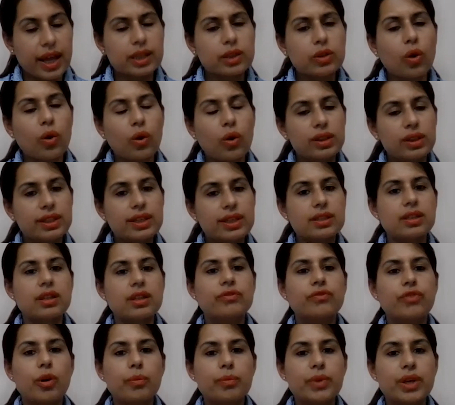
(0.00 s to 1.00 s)
and all this
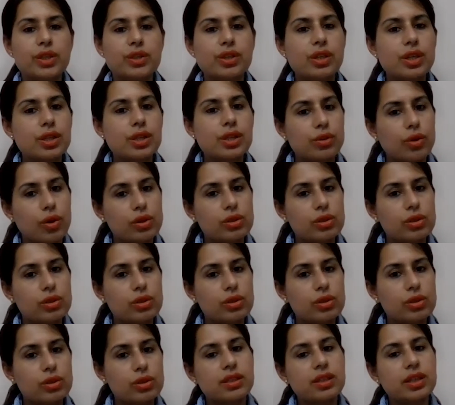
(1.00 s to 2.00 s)
information is
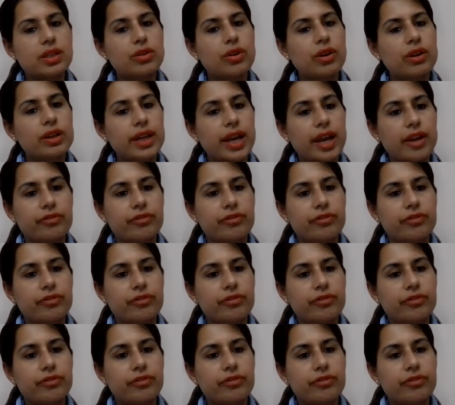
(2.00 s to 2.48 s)
also listed on